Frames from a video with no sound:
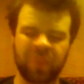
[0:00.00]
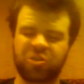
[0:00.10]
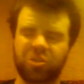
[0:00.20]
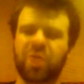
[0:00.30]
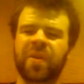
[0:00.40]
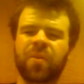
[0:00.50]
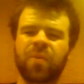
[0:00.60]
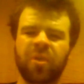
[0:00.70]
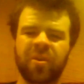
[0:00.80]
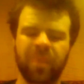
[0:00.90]
showing the
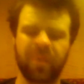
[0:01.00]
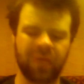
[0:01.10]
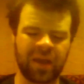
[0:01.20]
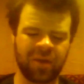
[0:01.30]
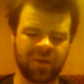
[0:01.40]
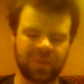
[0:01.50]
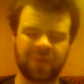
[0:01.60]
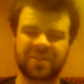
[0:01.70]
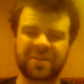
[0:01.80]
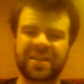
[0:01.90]
world about
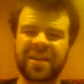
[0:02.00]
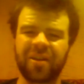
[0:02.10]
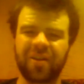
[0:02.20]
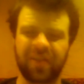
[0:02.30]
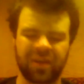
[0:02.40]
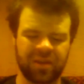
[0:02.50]
how steel